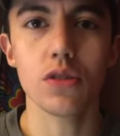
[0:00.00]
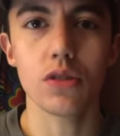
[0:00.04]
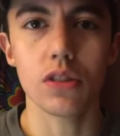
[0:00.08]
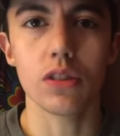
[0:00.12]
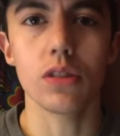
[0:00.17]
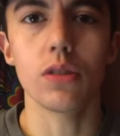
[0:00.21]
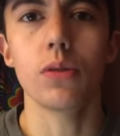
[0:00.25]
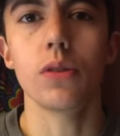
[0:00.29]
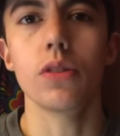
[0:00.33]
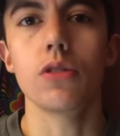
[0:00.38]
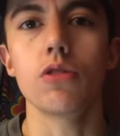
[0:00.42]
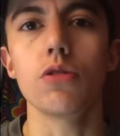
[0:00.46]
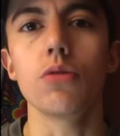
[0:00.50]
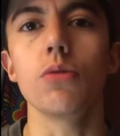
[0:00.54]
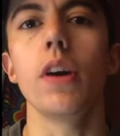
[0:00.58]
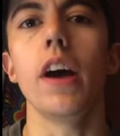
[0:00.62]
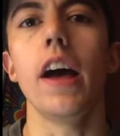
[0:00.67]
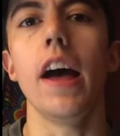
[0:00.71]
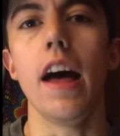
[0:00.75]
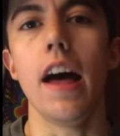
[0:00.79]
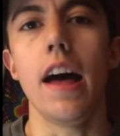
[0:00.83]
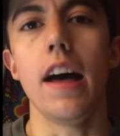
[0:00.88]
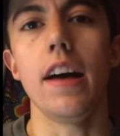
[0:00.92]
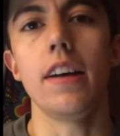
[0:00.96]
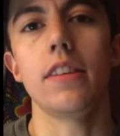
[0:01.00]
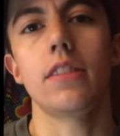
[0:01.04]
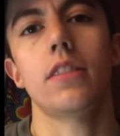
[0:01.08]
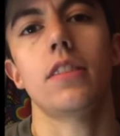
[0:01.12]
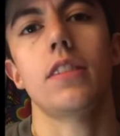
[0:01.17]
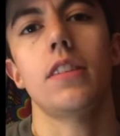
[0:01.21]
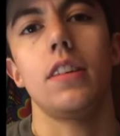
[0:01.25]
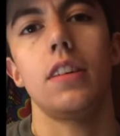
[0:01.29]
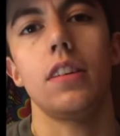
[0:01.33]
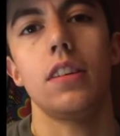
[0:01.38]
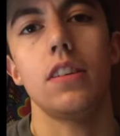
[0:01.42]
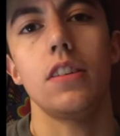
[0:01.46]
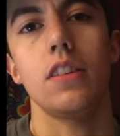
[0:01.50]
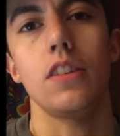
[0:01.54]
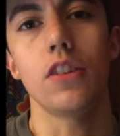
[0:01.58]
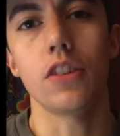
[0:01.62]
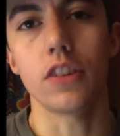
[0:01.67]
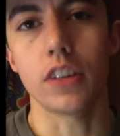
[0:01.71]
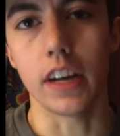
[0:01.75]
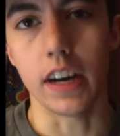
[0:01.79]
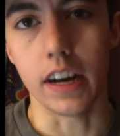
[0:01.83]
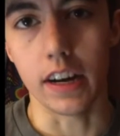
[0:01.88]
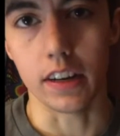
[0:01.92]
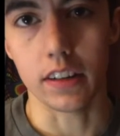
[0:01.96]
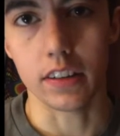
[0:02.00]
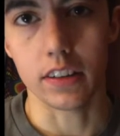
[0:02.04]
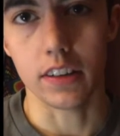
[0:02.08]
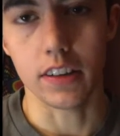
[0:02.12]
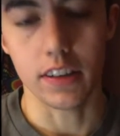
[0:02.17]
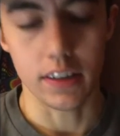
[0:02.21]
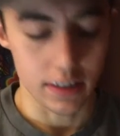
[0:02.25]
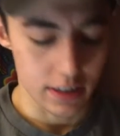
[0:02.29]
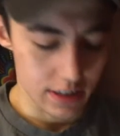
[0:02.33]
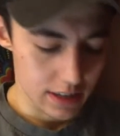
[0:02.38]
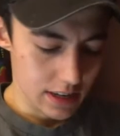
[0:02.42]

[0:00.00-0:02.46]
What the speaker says: do is you ask your doctor.